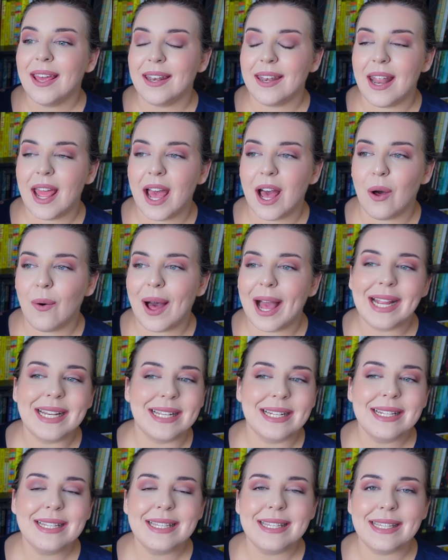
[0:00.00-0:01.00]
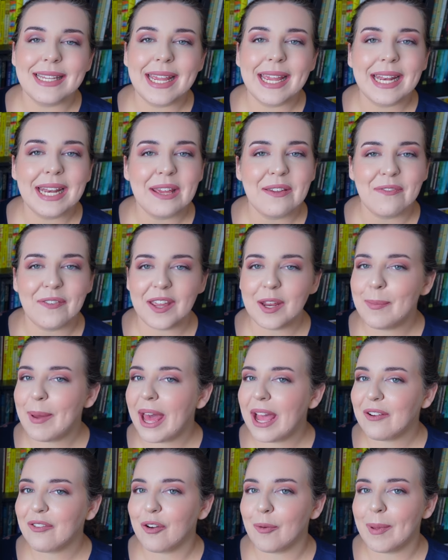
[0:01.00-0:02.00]
Now, I didn't see any
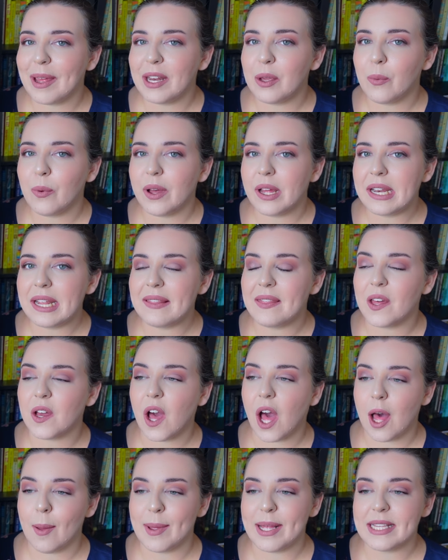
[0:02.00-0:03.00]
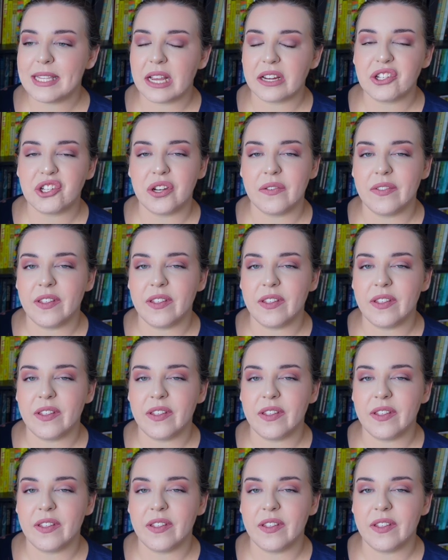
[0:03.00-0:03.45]
feedback from anyone in the comment section